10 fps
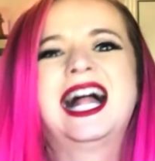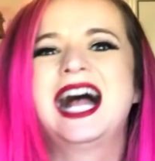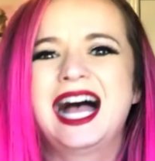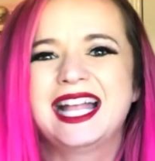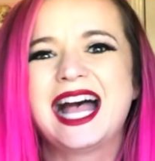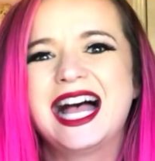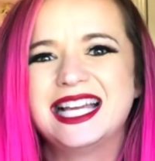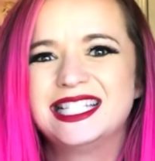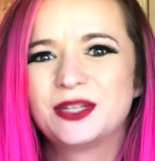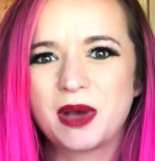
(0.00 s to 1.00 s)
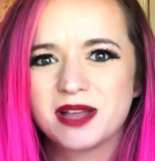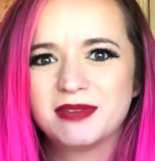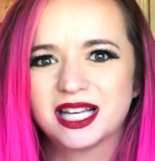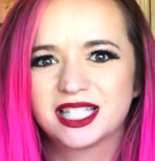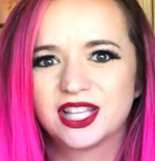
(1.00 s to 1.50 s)
Hi guys, welcome
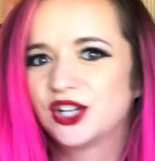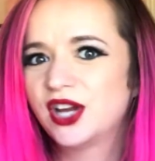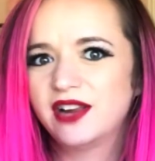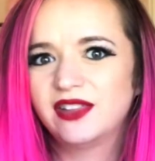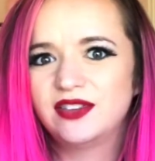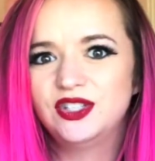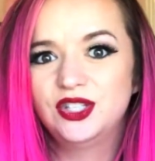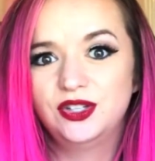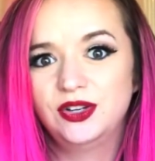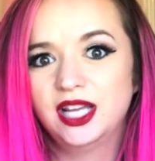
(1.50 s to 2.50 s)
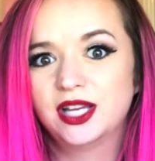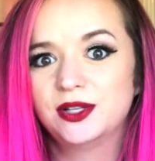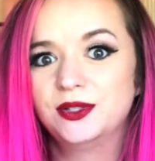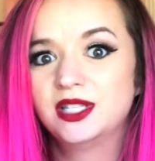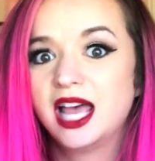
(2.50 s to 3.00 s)
back to the Creative Life
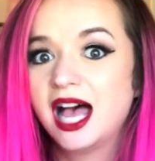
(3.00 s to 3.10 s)
Studios,